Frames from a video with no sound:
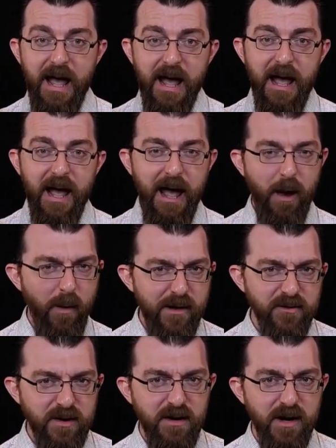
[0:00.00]

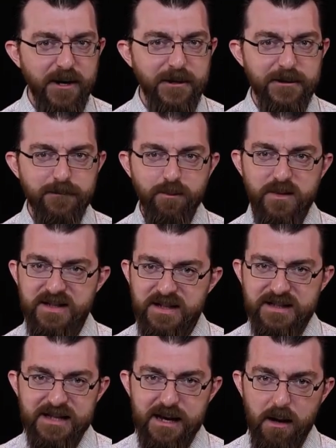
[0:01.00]
However,
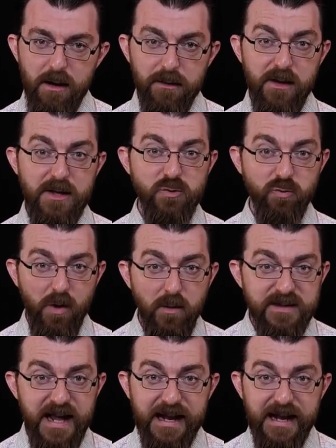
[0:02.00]
since the Earth is
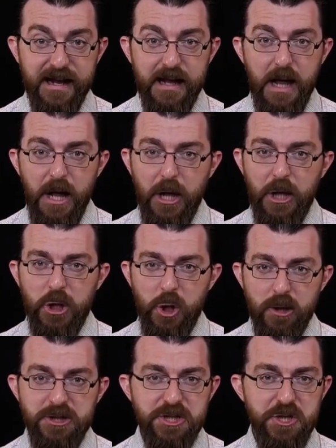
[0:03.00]
rotating,
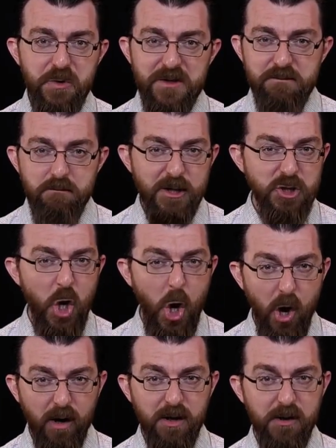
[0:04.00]
longitude is much
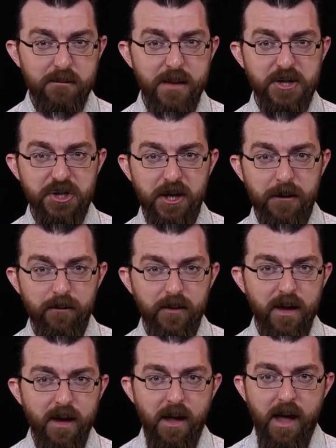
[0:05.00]
harder to measure.
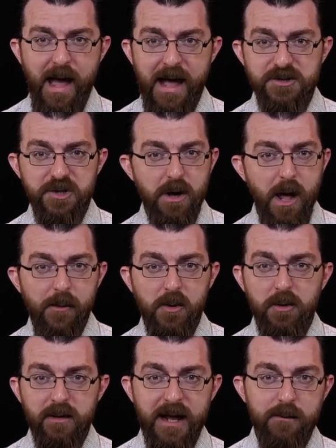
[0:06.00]

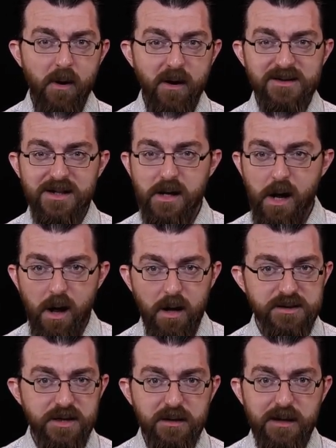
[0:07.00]
Astronomical landmarks
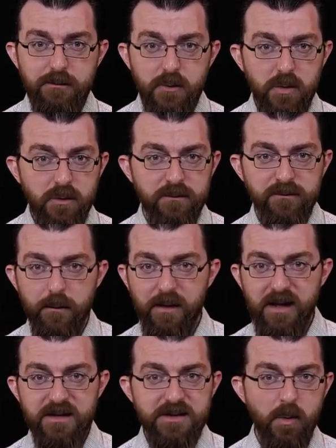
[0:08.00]
constantly move from
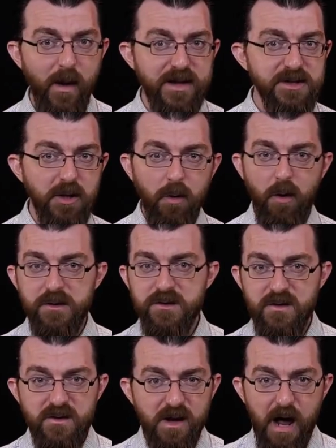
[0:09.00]
east to west across
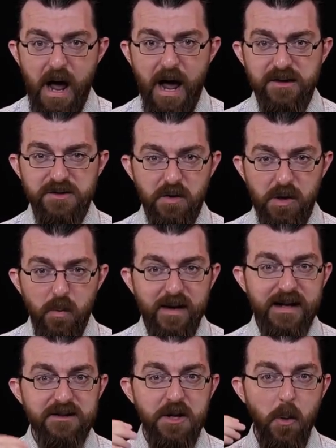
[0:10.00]
the sky, so you would
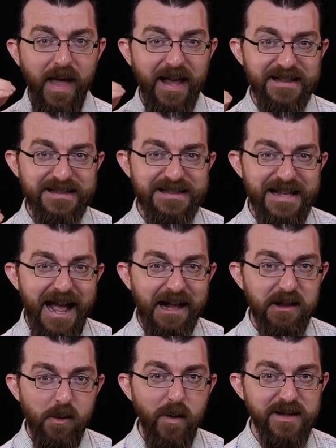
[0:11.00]
need to know
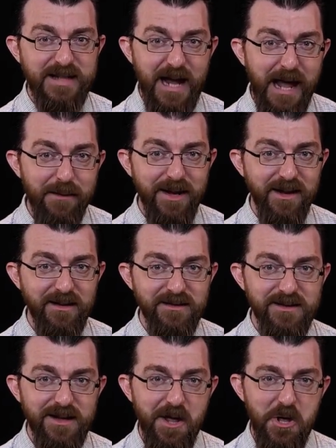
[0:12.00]
exactly what time it
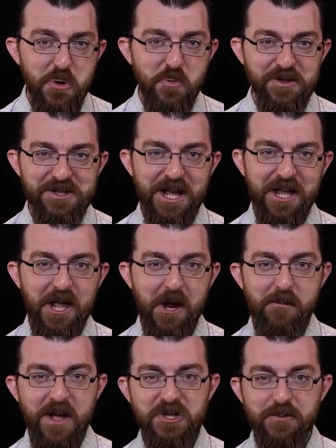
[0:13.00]
is when taking
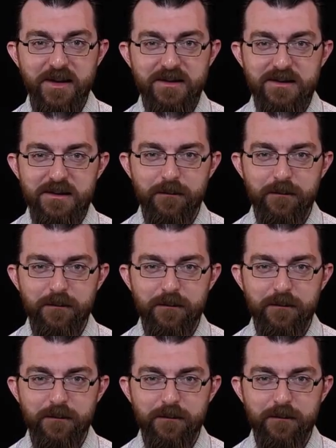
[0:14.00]
your measurements.